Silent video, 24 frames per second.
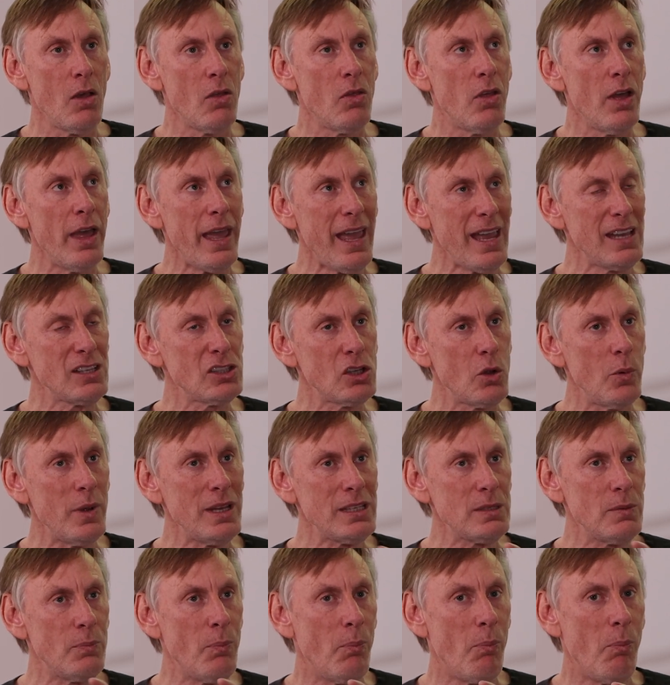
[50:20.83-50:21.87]
The
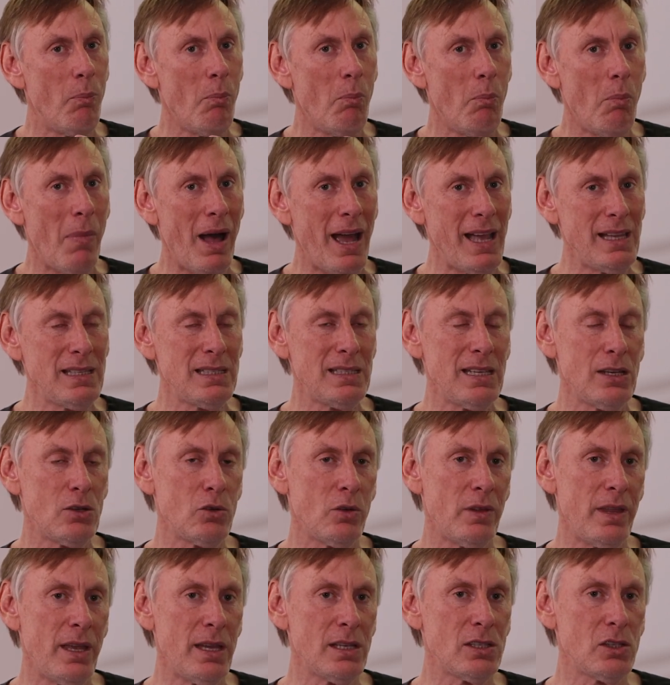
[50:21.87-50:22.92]
SOS mindset,
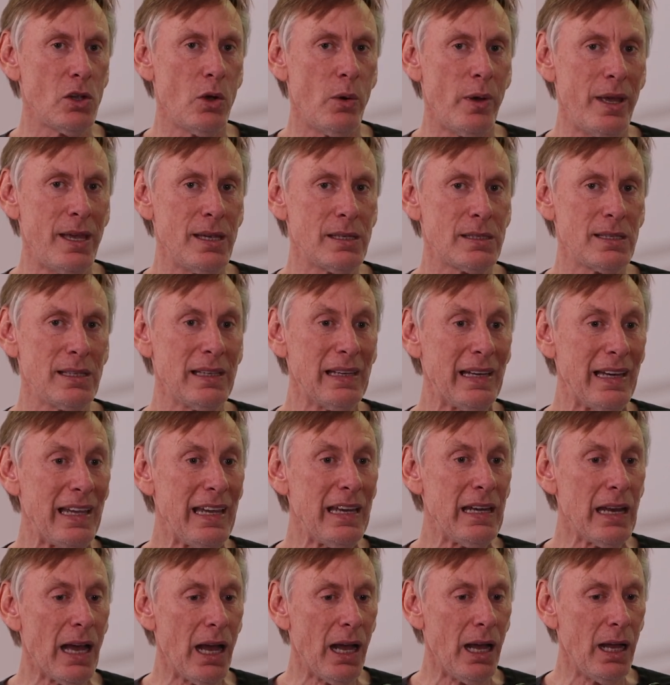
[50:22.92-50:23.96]
or the SOS
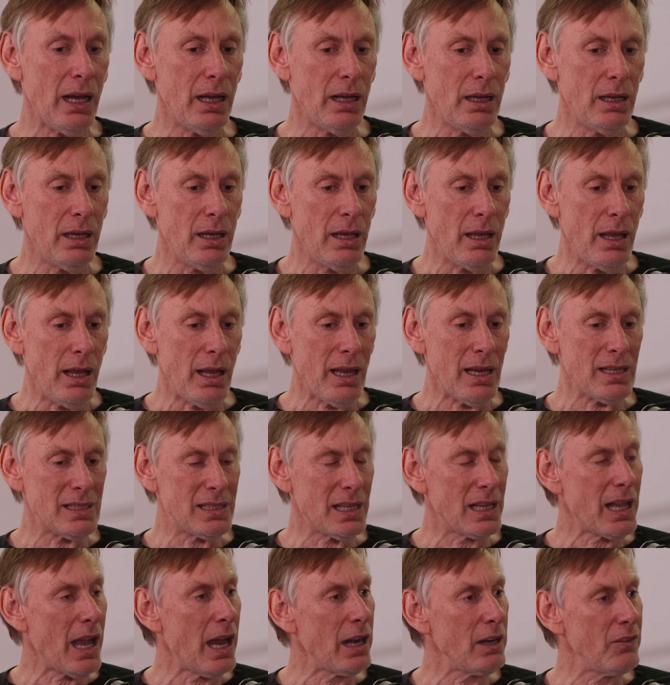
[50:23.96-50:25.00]
leader, is
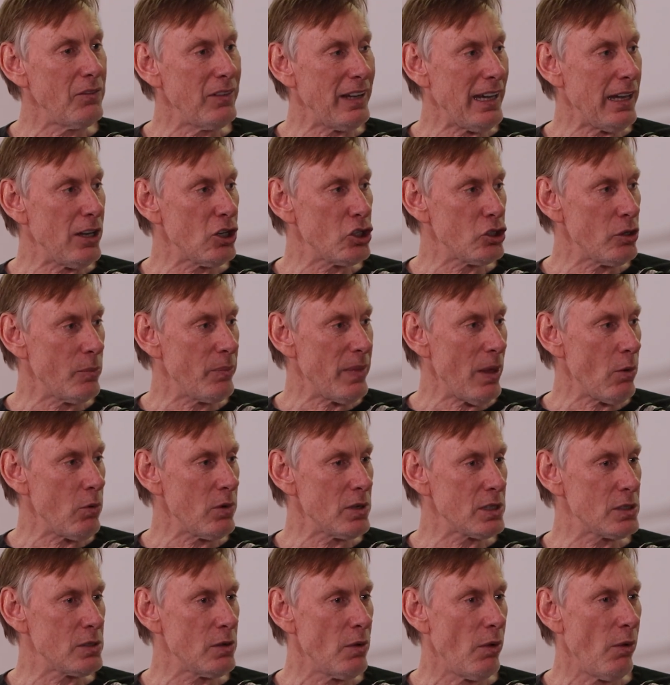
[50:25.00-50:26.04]
the kind of leadership that
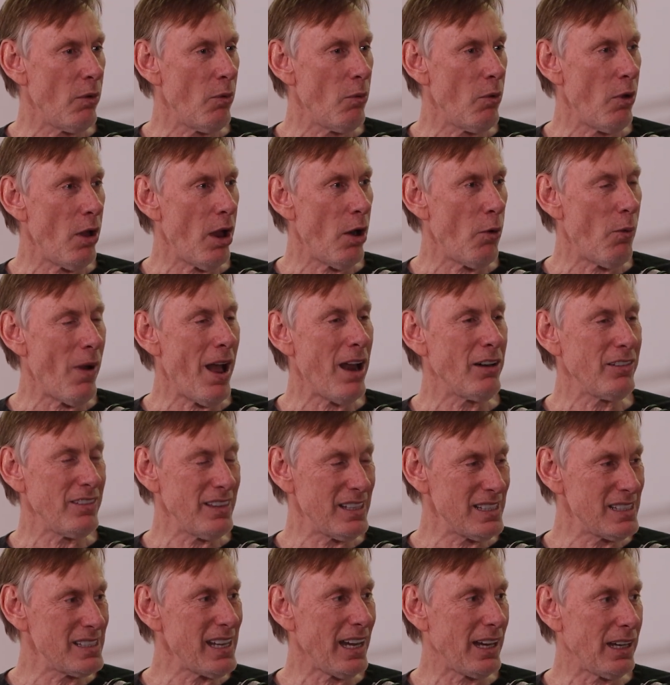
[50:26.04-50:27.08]
was around in
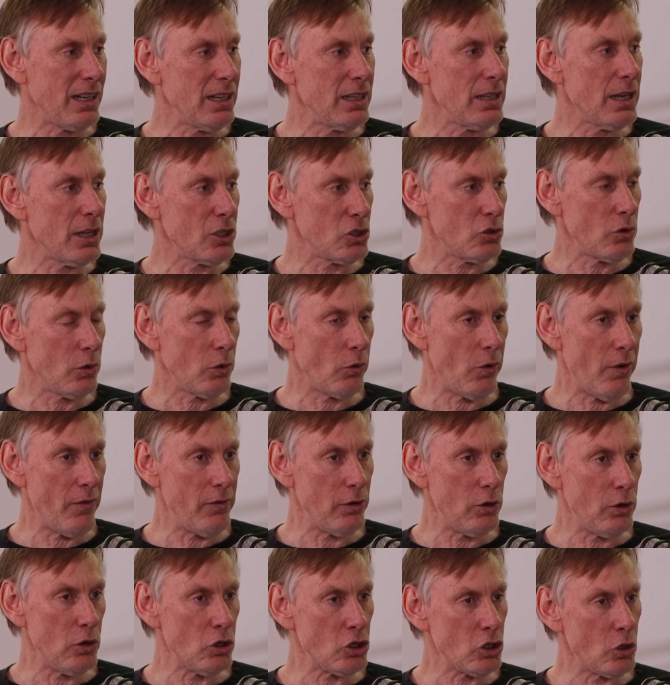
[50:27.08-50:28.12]
the second industrial
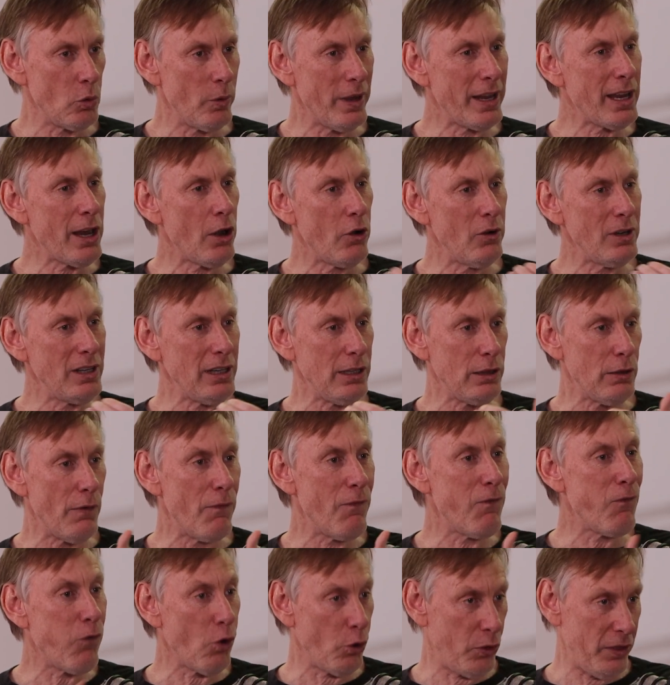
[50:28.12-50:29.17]
revolution. We're currently in the
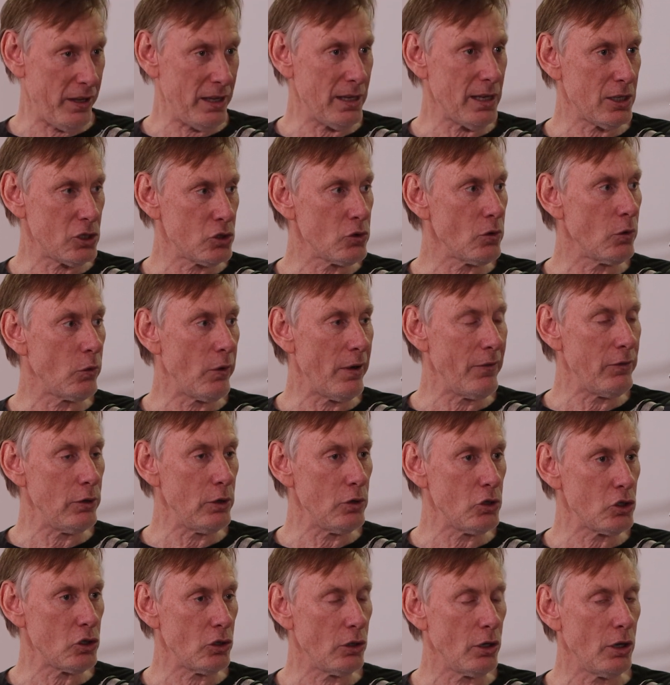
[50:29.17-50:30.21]
fourth industrial
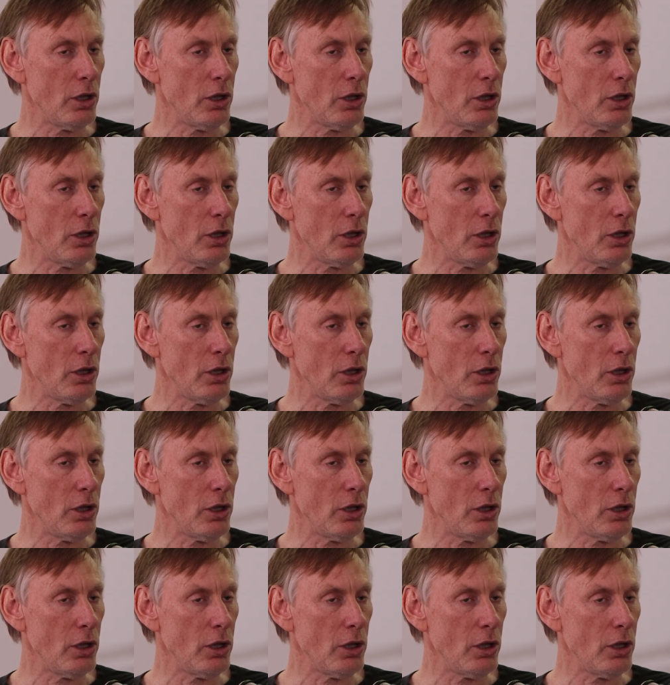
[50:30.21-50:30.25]
revolution.